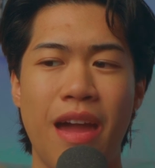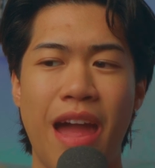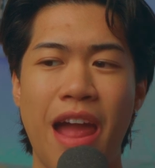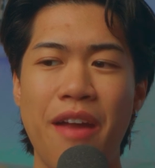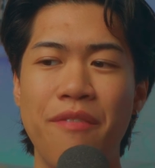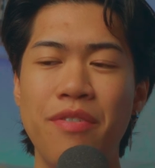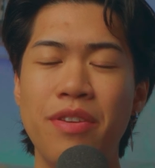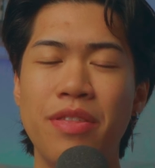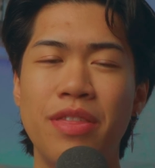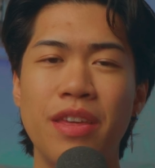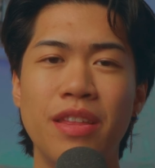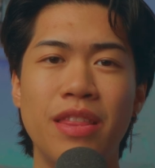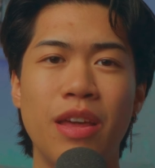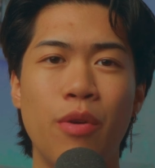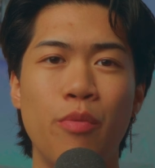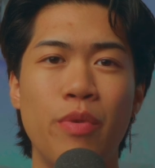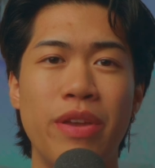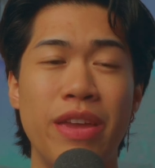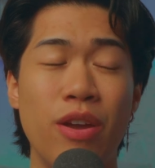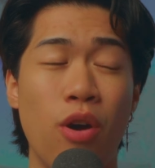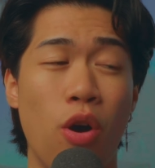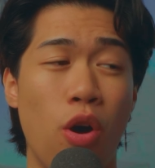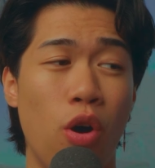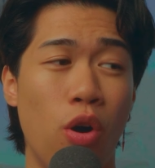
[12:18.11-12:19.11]
Everything that
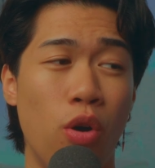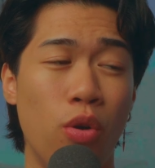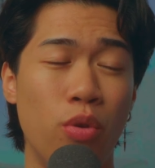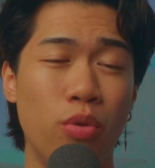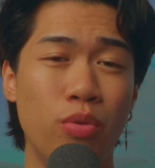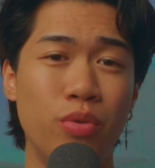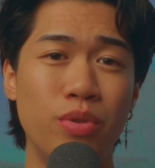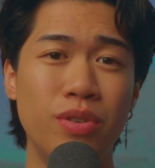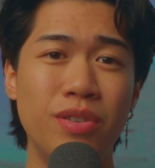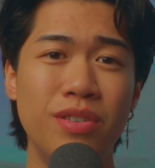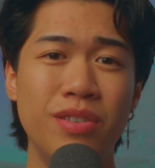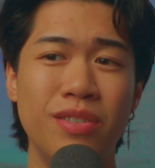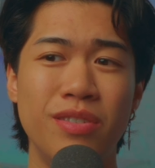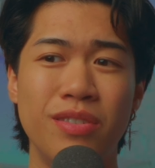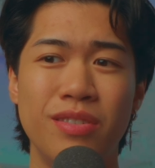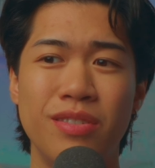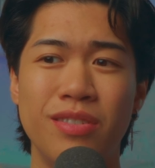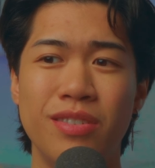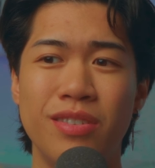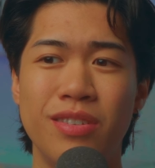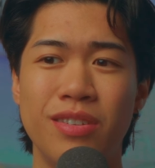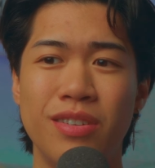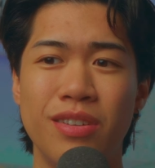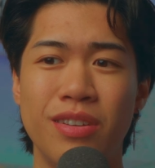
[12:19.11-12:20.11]
we own
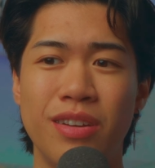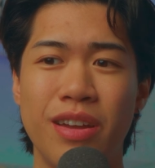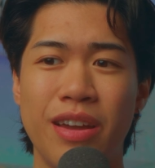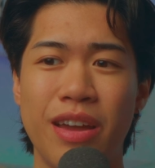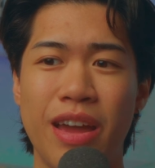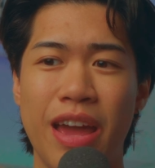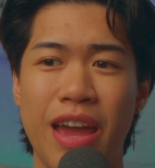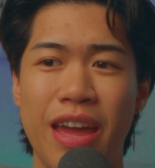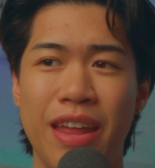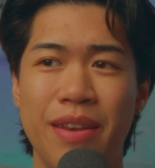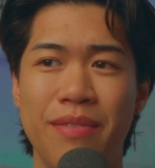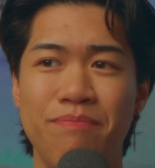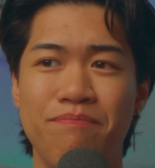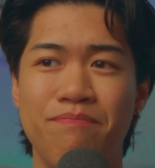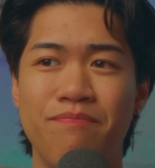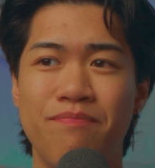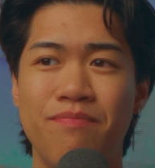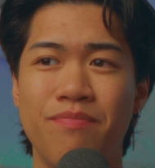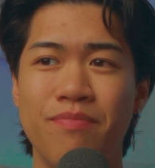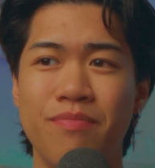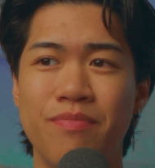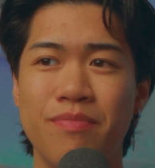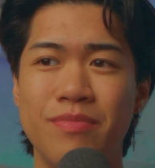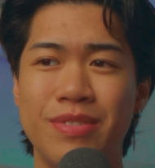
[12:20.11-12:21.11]
and
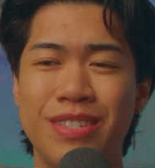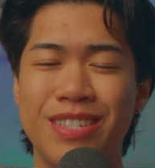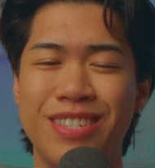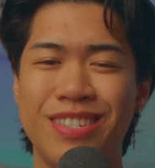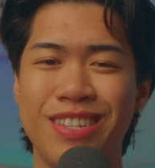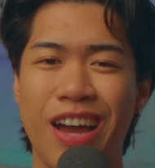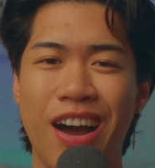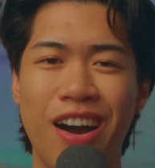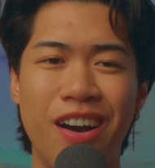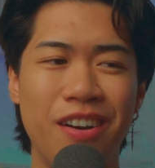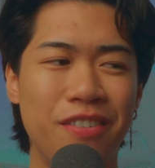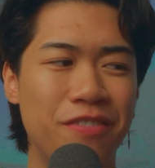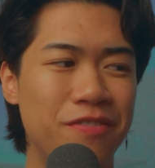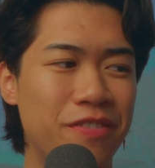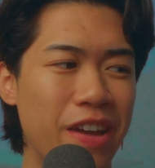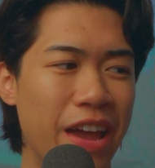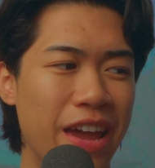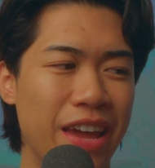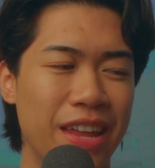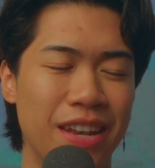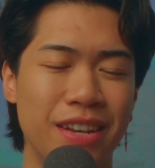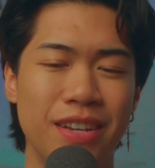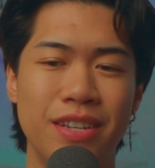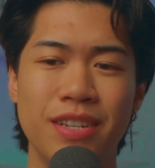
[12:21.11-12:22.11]
stuff
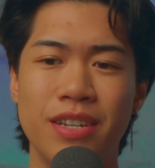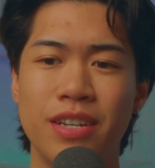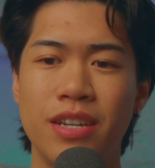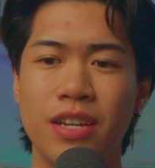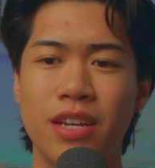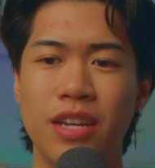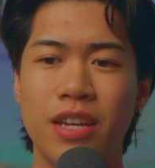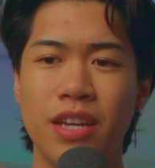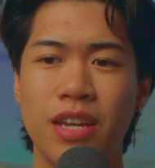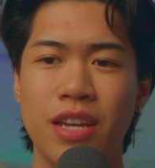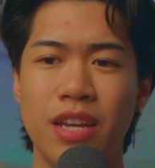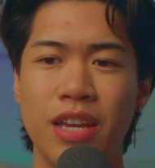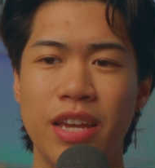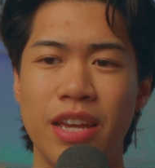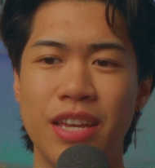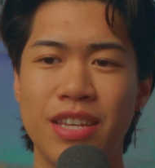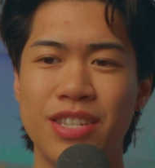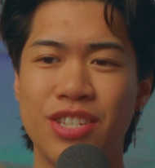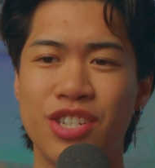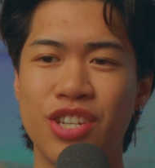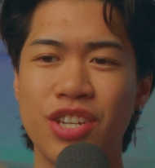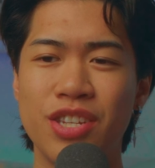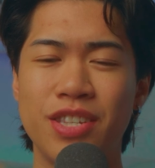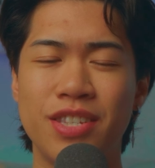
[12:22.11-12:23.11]
and
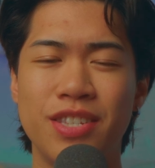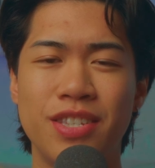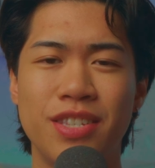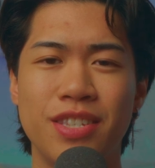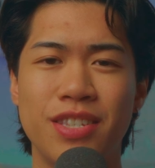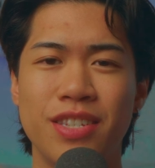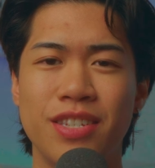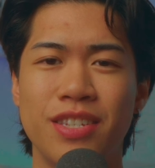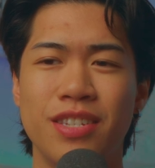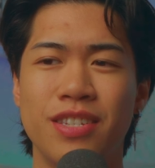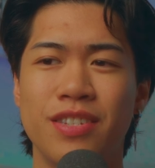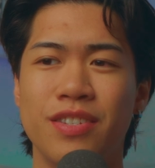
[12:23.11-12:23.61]
is just,